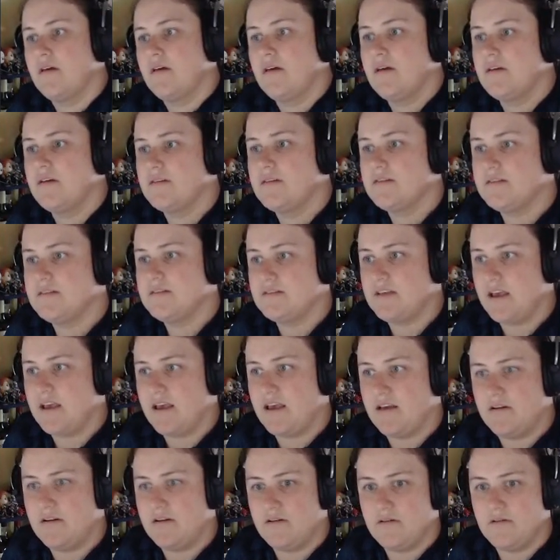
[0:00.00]

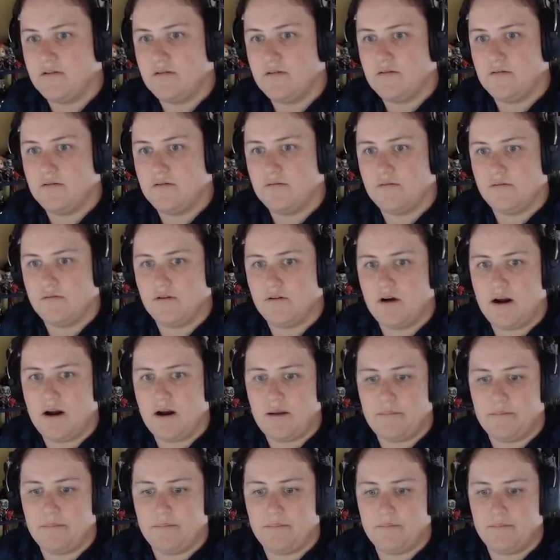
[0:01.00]
Scale.
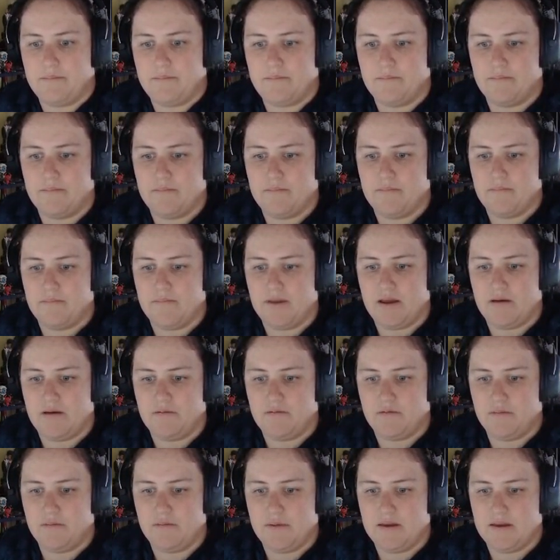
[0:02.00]
No,
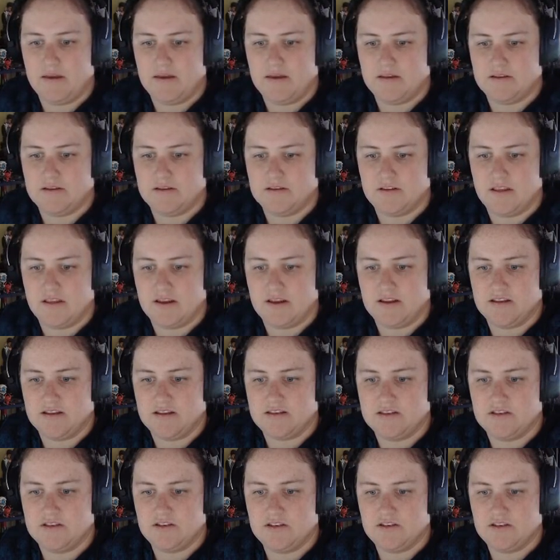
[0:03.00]
we'll make it so that
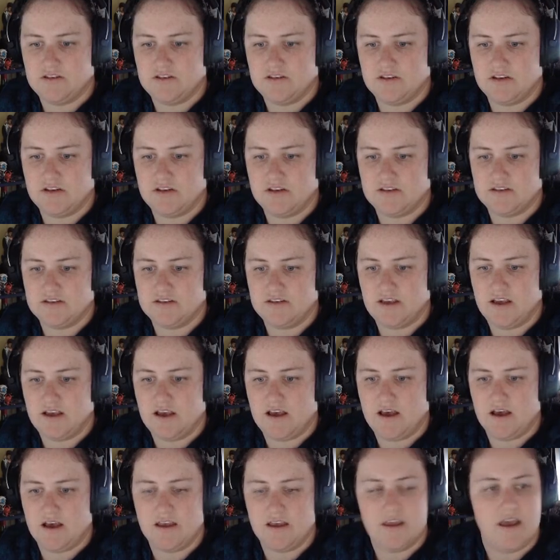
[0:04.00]
it's just
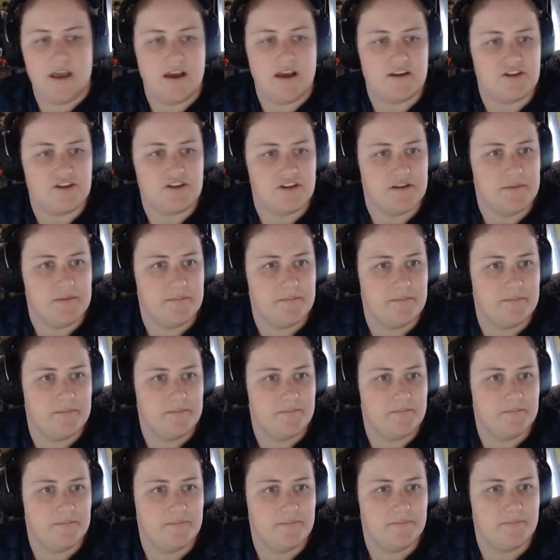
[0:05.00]
hugging. Actually,
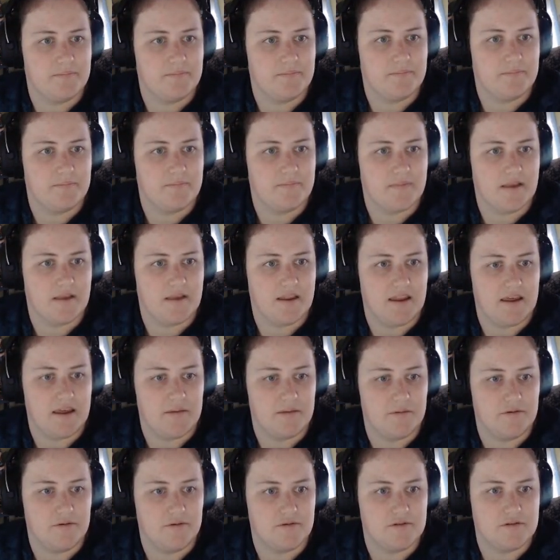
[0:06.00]

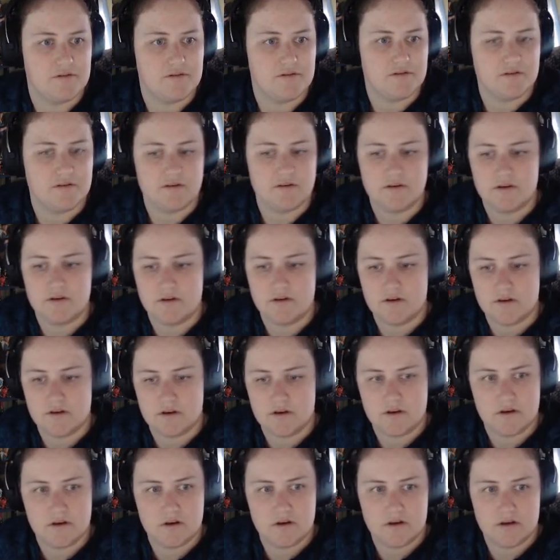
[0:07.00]
labels.
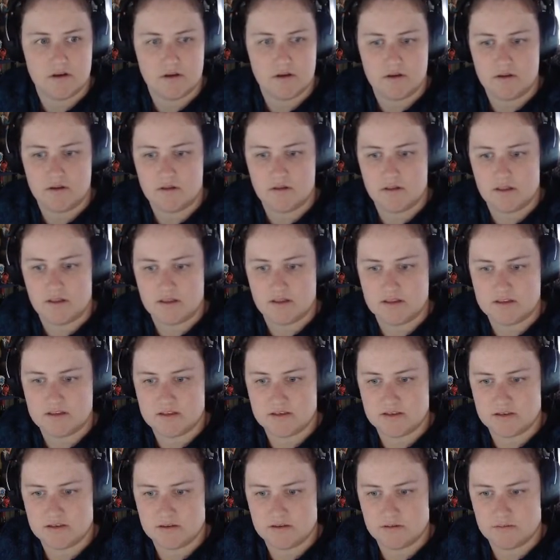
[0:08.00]

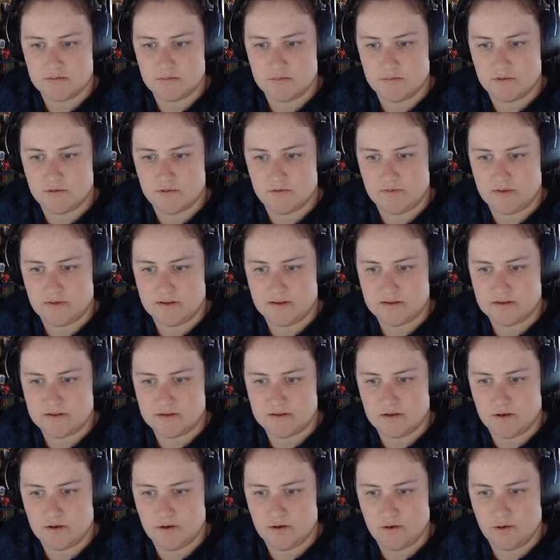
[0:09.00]
Let's move this
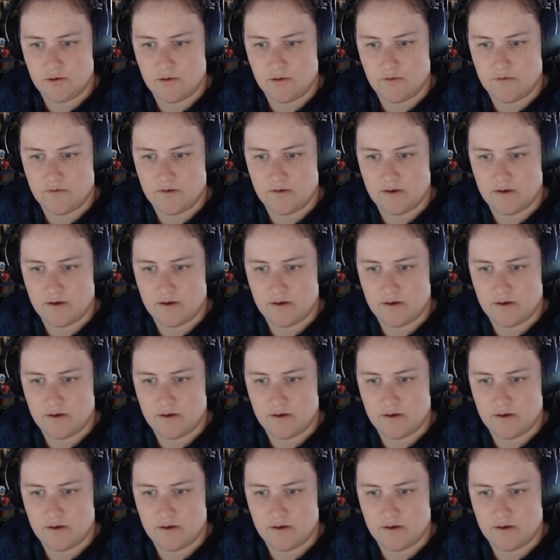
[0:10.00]
over.